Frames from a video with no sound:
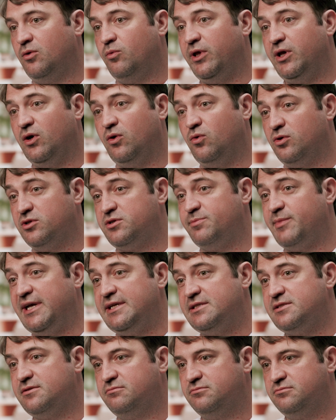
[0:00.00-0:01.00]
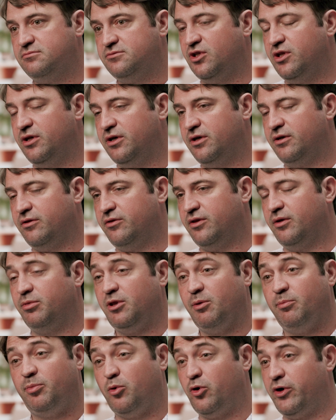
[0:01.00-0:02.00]
we automate the
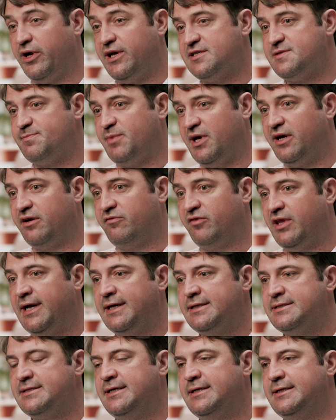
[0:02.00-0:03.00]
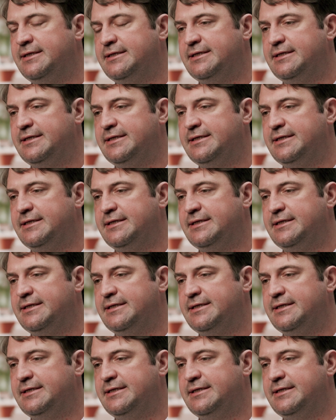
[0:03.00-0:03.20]
laborious part of that,